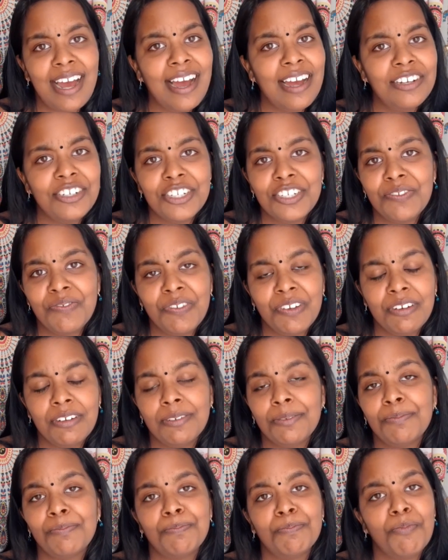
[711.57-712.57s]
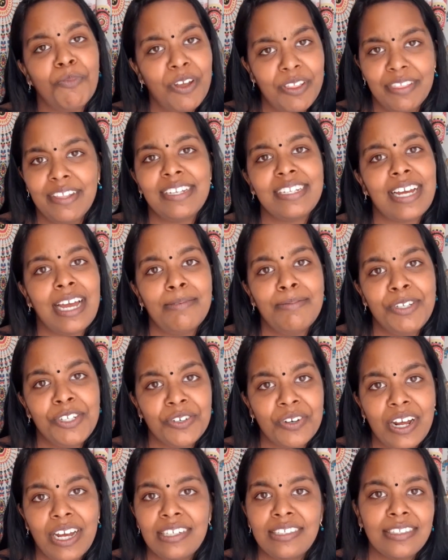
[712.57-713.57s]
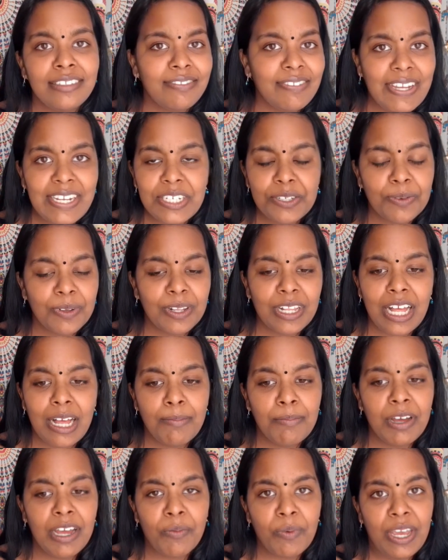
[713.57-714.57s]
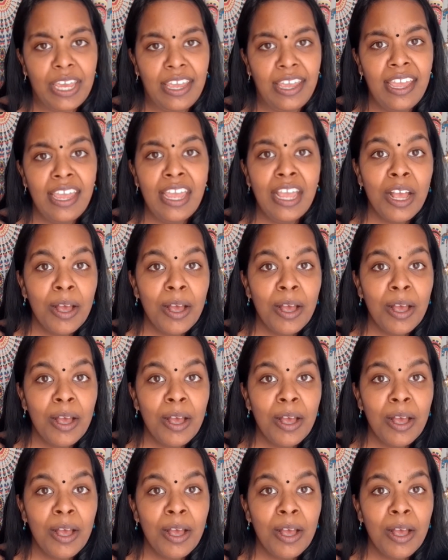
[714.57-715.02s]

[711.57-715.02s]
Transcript: I just feel when the time is right, things will come my way.